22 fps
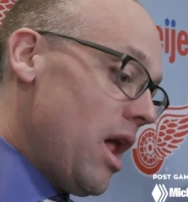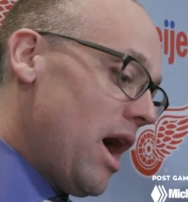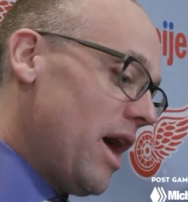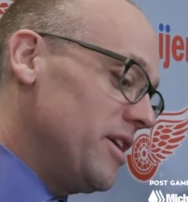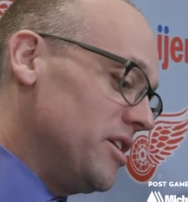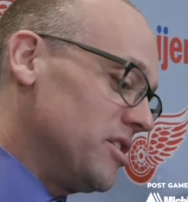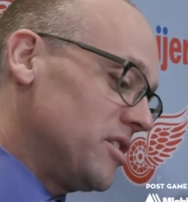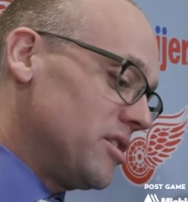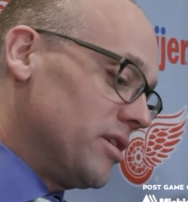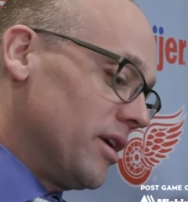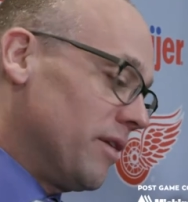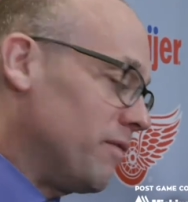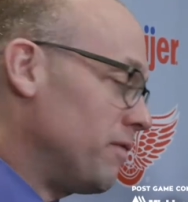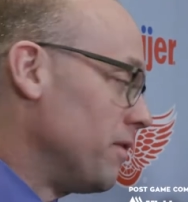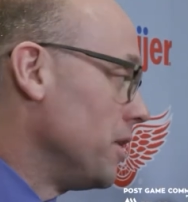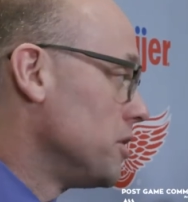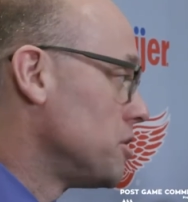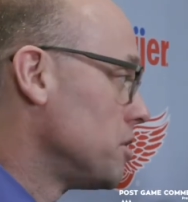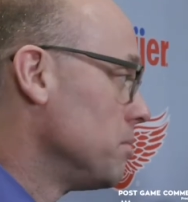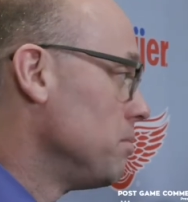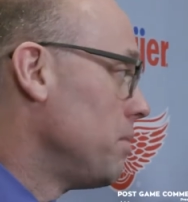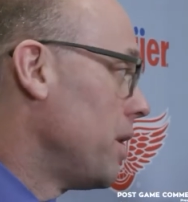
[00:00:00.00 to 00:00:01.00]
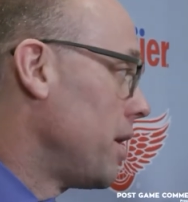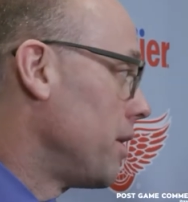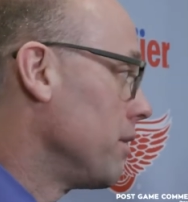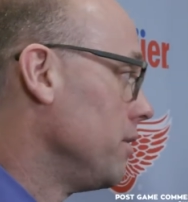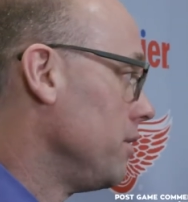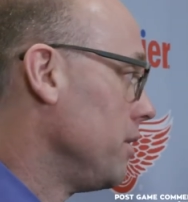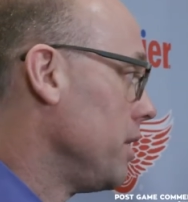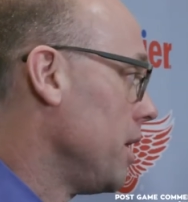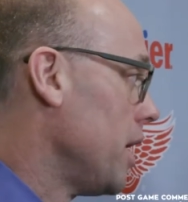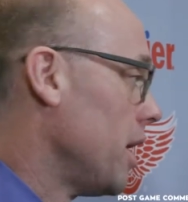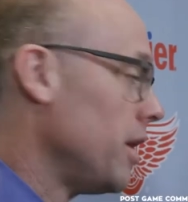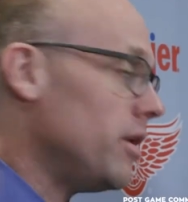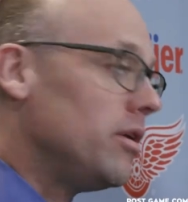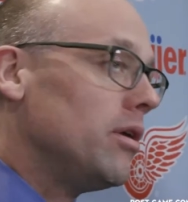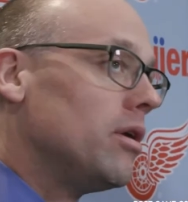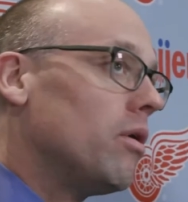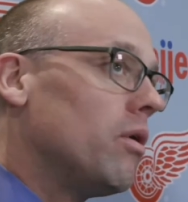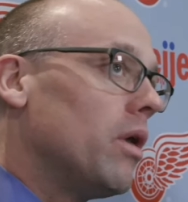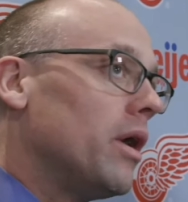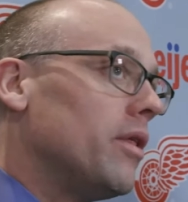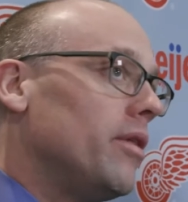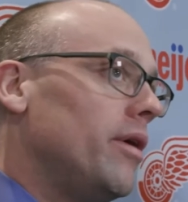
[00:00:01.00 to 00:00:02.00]
I just think finishing better in the end. You
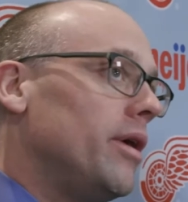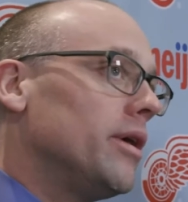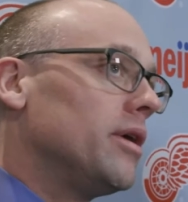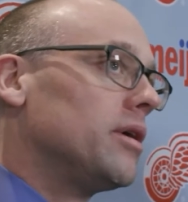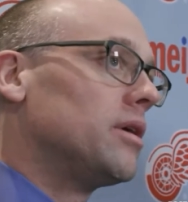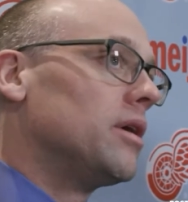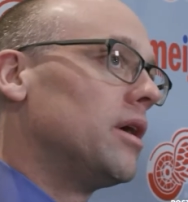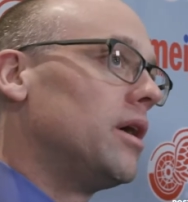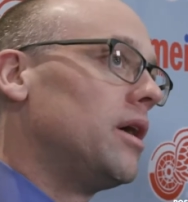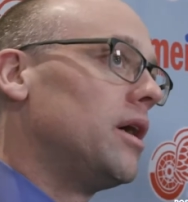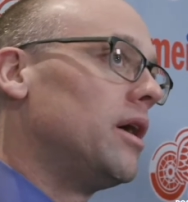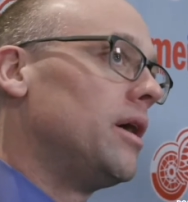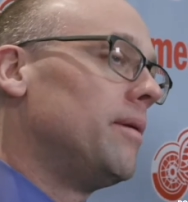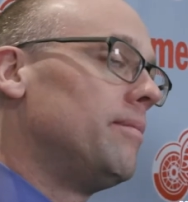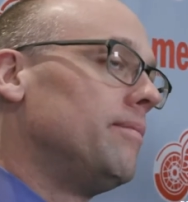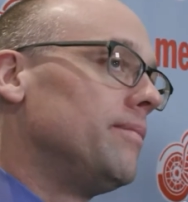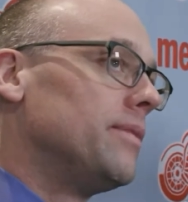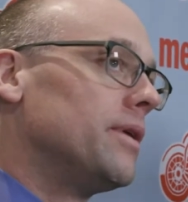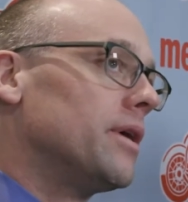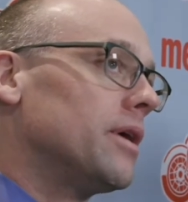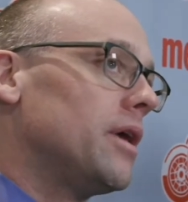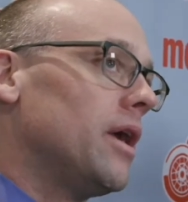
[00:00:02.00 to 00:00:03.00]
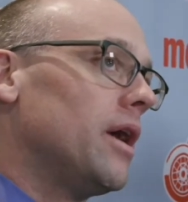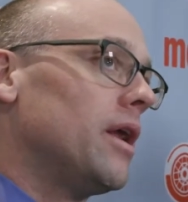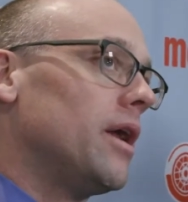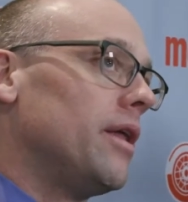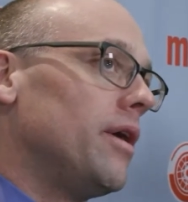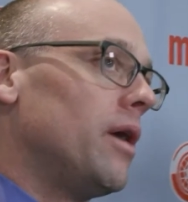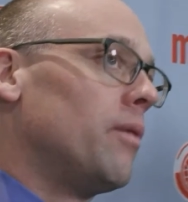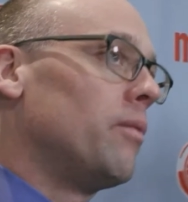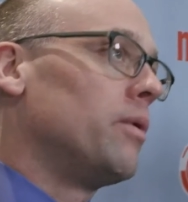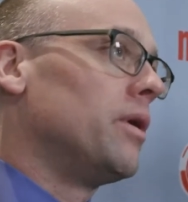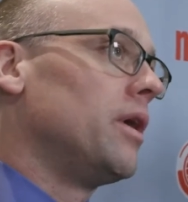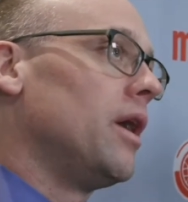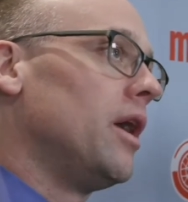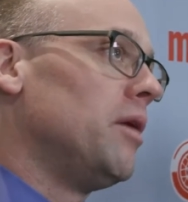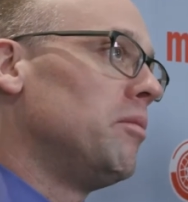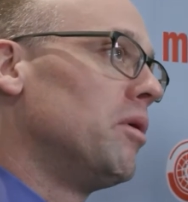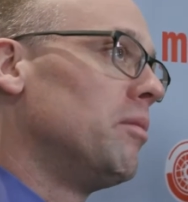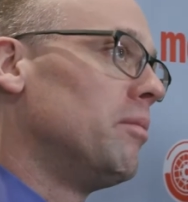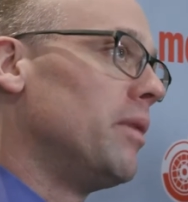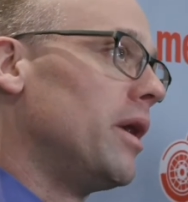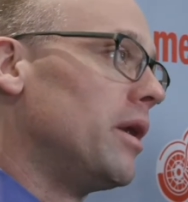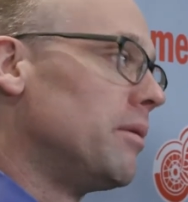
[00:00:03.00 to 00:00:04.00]
know, I think, again, I thought we gained
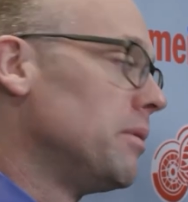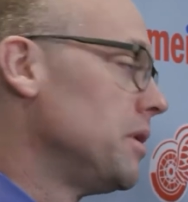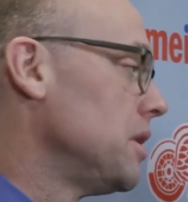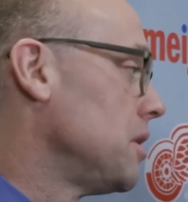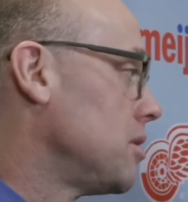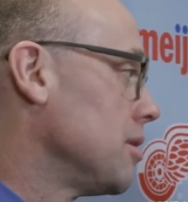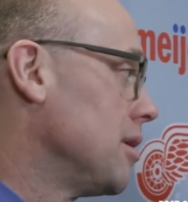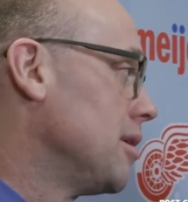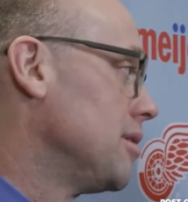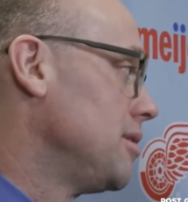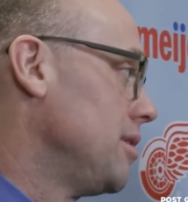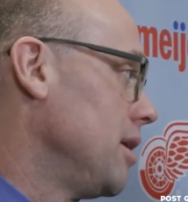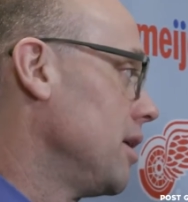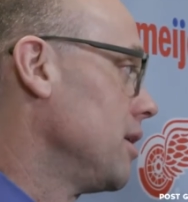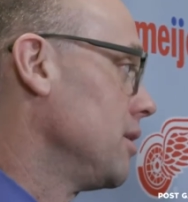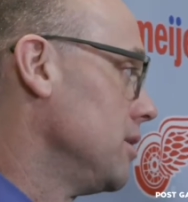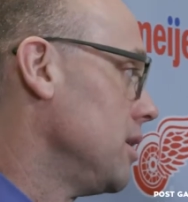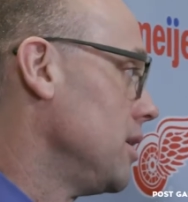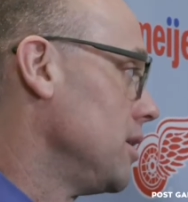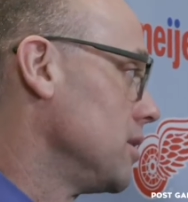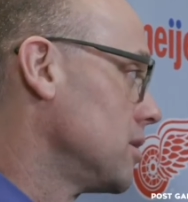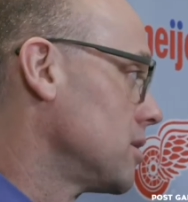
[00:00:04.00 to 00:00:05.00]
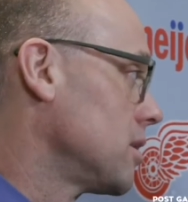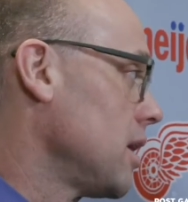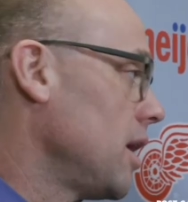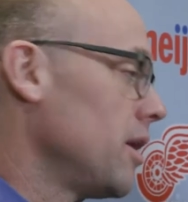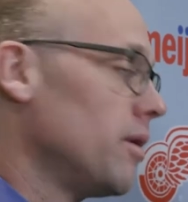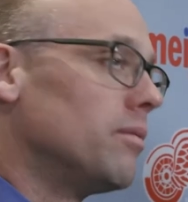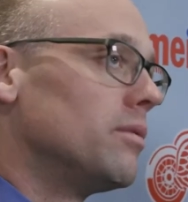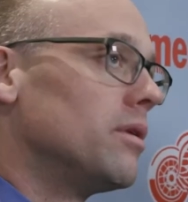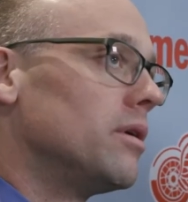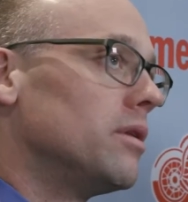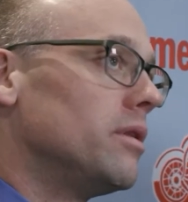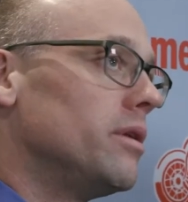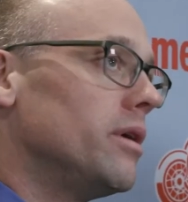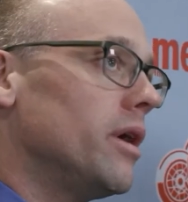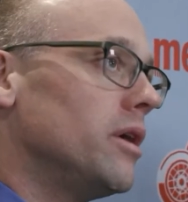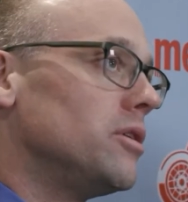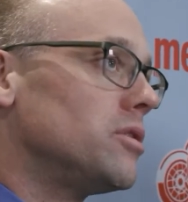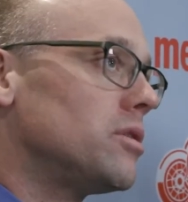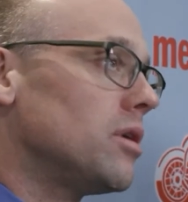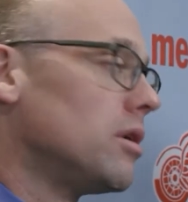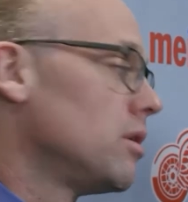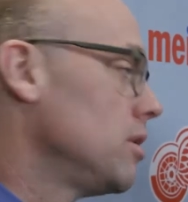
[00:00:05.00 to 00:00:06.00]
momentum in the third there, and then it's kind of the
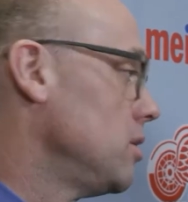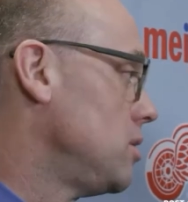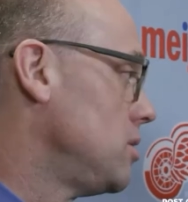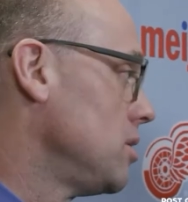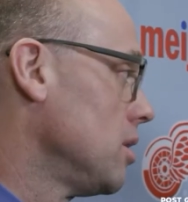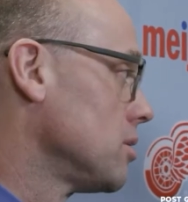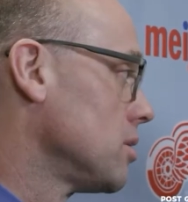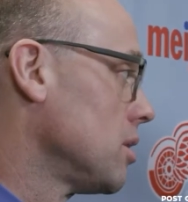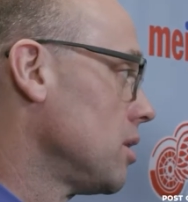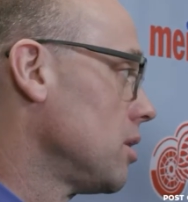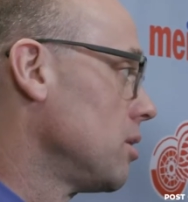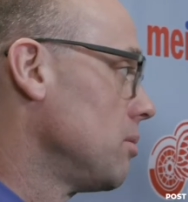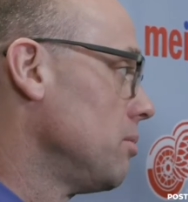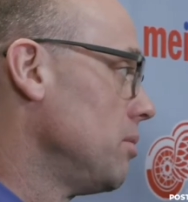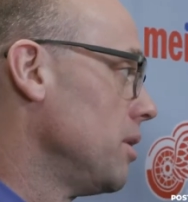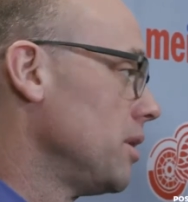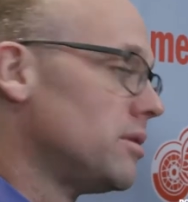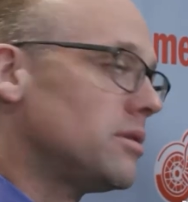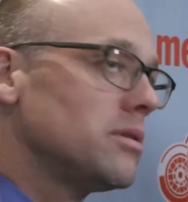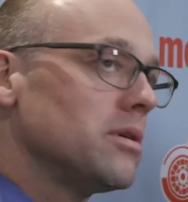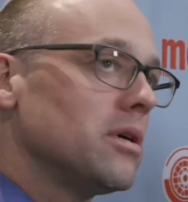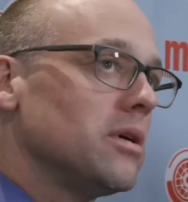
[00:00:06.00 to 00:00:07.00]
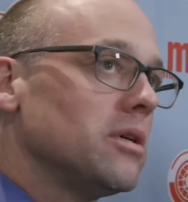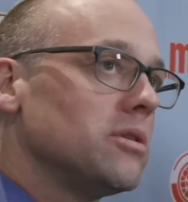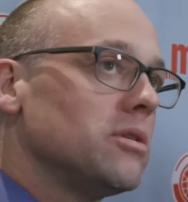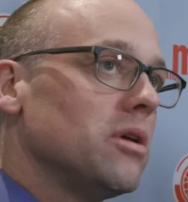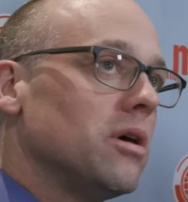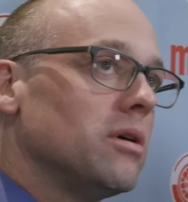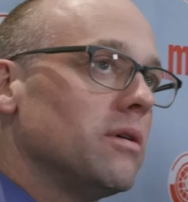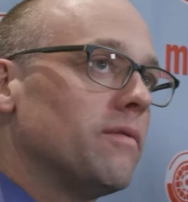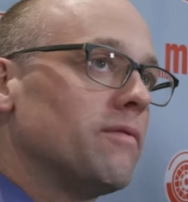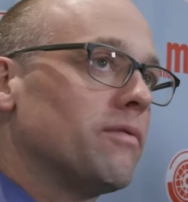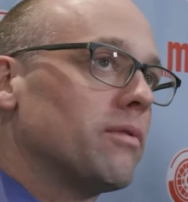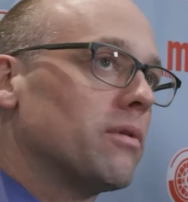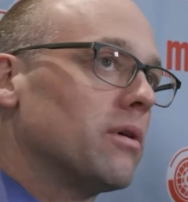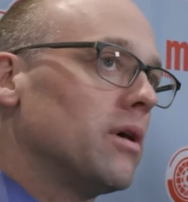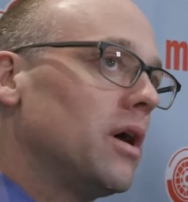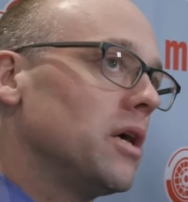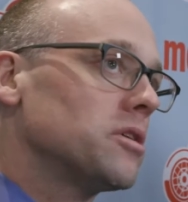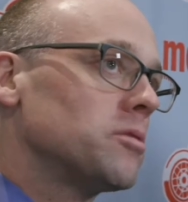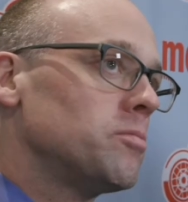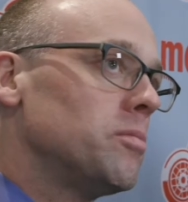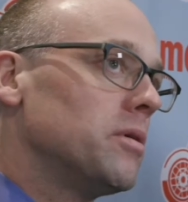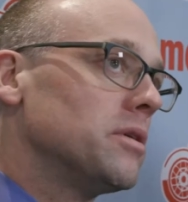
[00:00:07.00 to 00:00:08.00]
ice started to tilt a little bit for
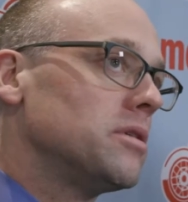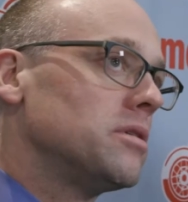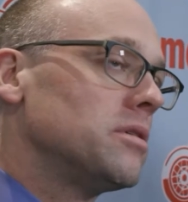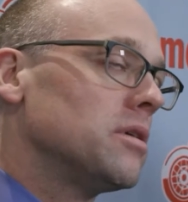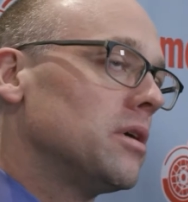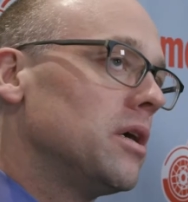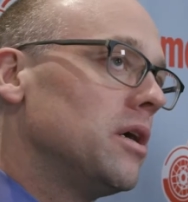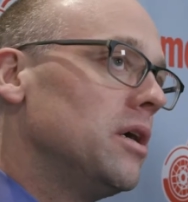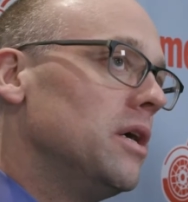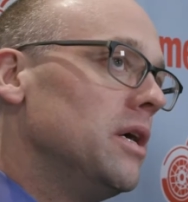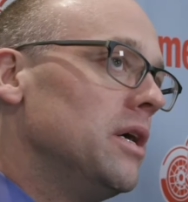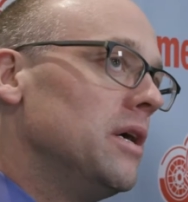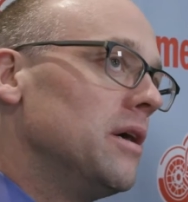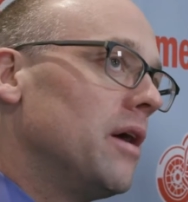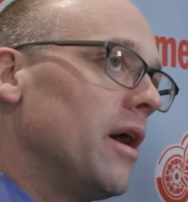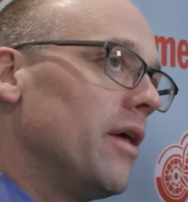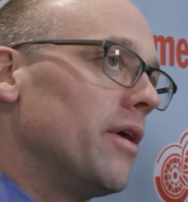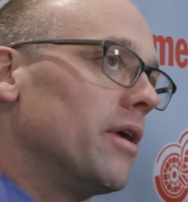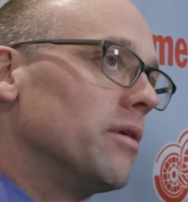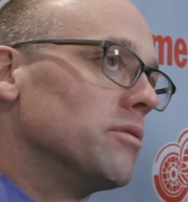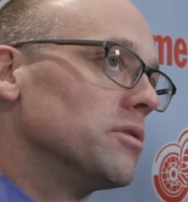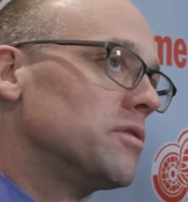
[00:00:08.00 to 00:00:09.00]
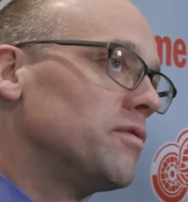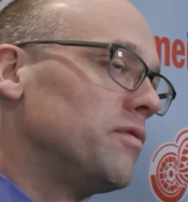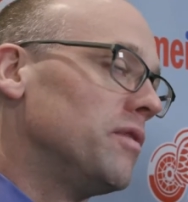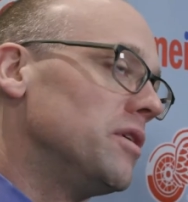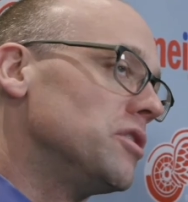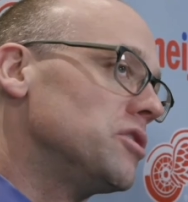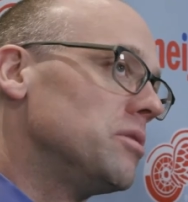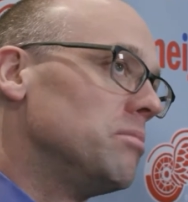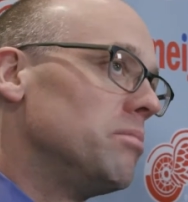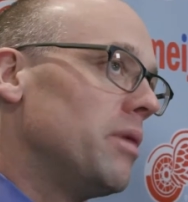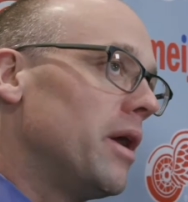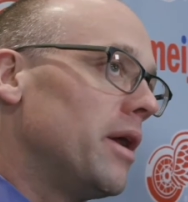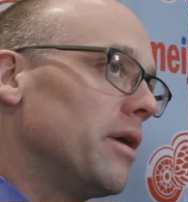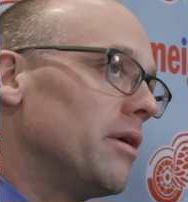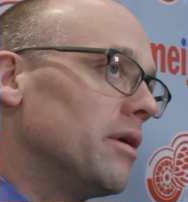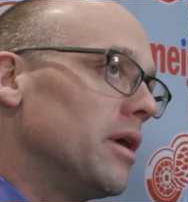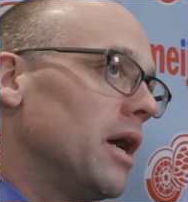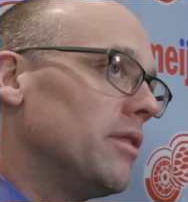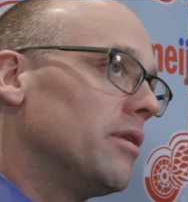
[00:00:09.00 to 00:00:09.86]
us, but I thought it was finishing better.